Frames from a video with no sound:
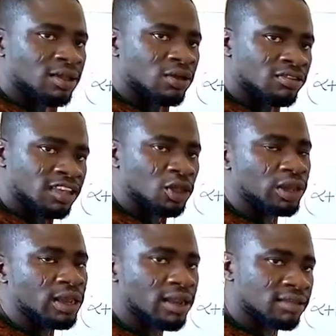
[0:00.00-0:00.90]
See you in
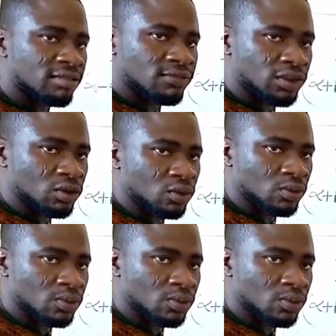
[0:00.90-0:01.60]
the next video.